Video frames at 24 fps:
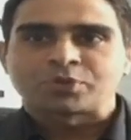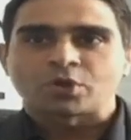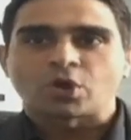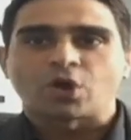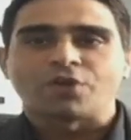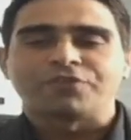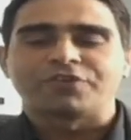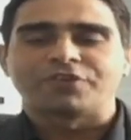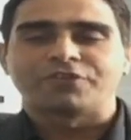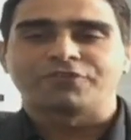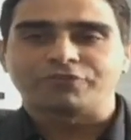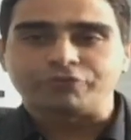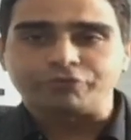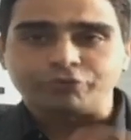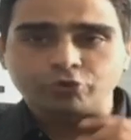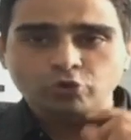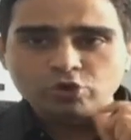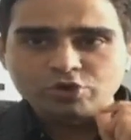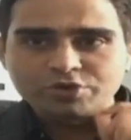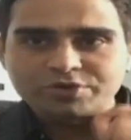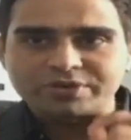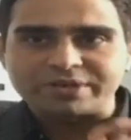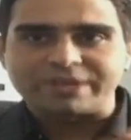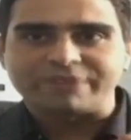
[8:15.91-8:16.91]
of a
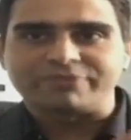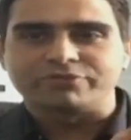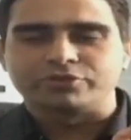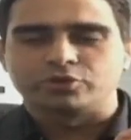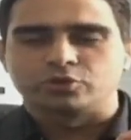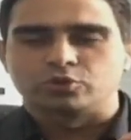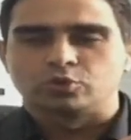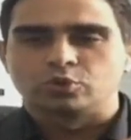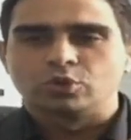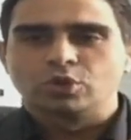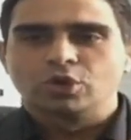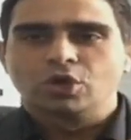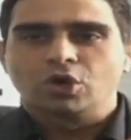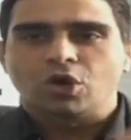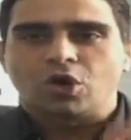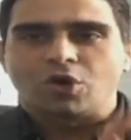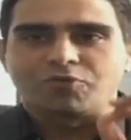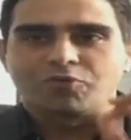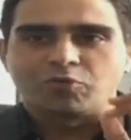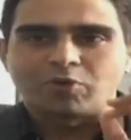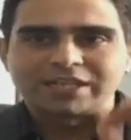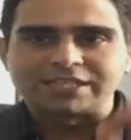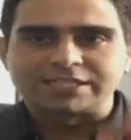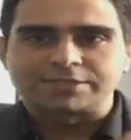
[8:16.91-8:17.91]
full review
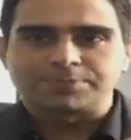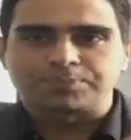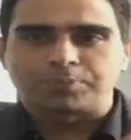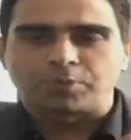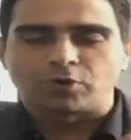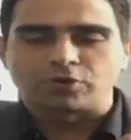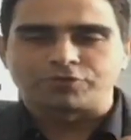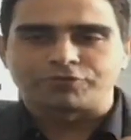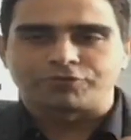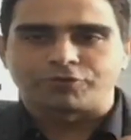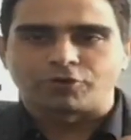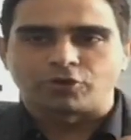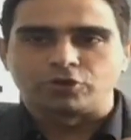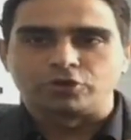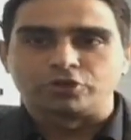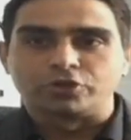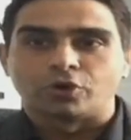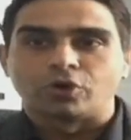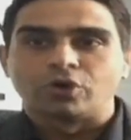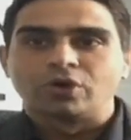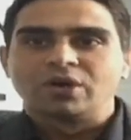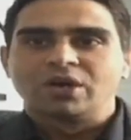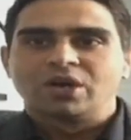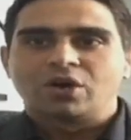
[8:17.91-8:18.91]
of one's
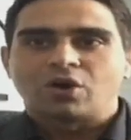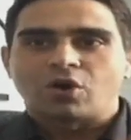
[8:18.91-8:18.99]
portfolio,